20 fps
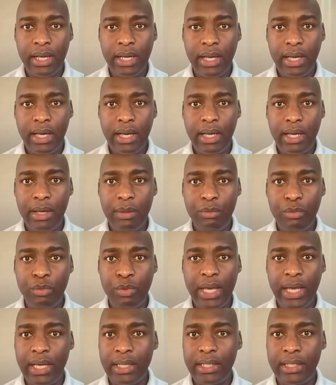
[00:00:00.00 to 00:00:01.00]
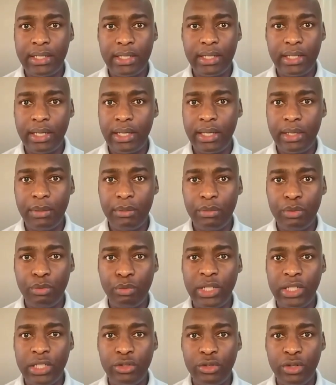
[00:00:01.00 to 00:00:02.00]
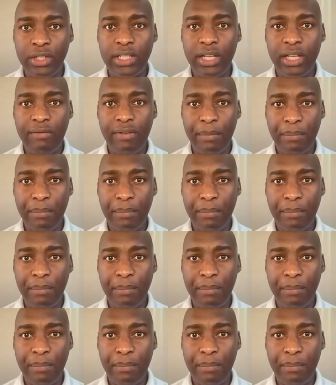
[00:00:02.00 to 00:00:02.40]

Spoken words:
we did not have